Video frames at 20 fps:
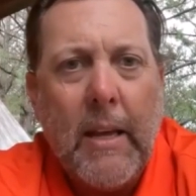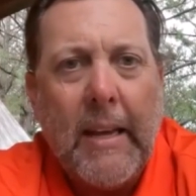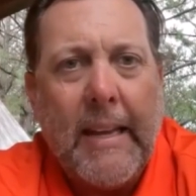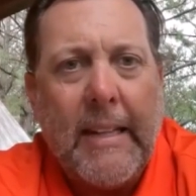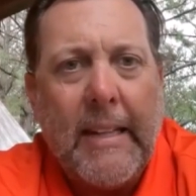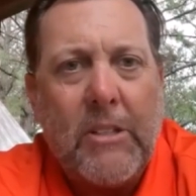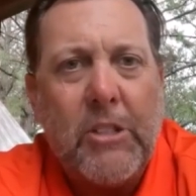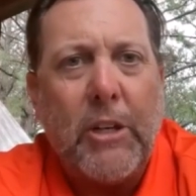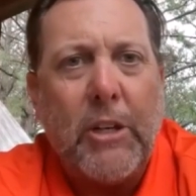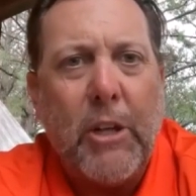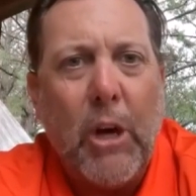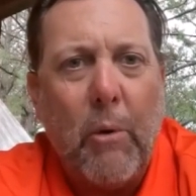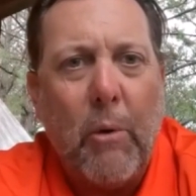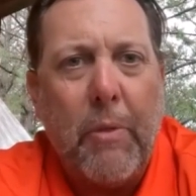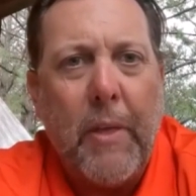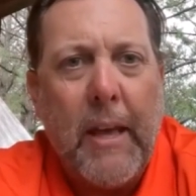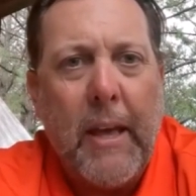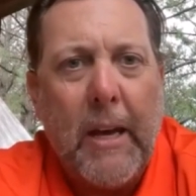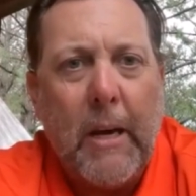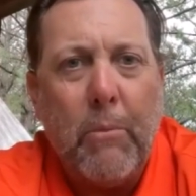get to know
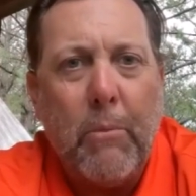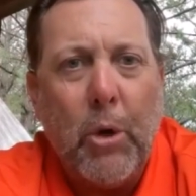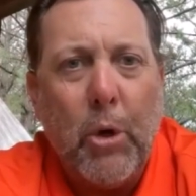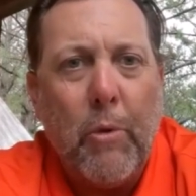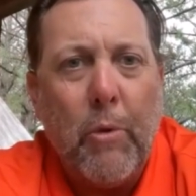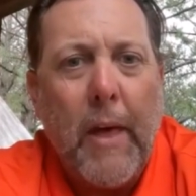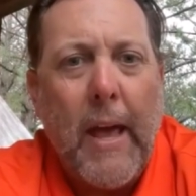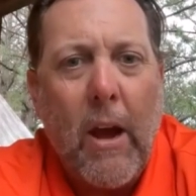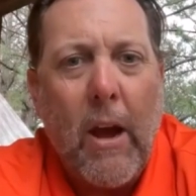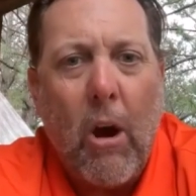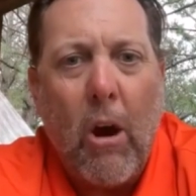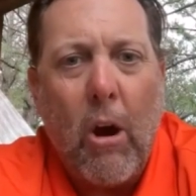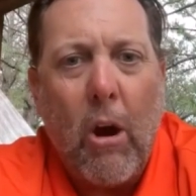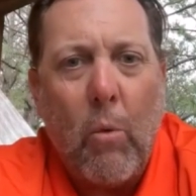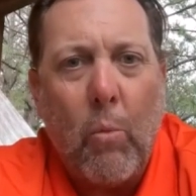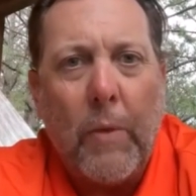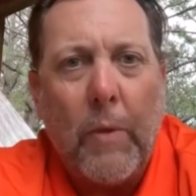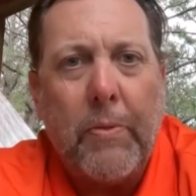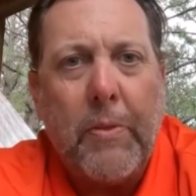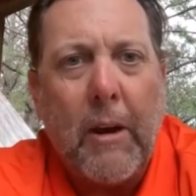them, who they are,
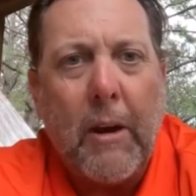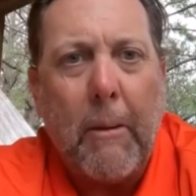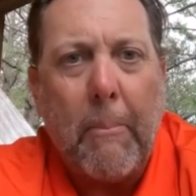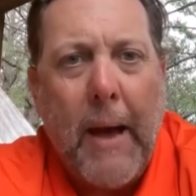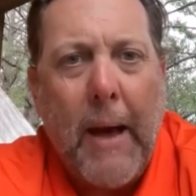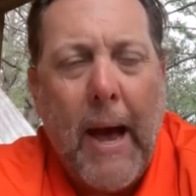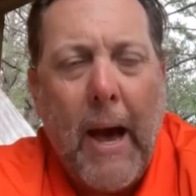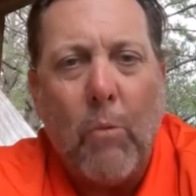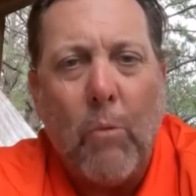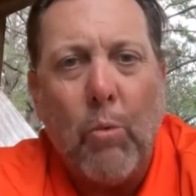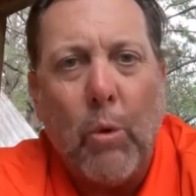what they're about.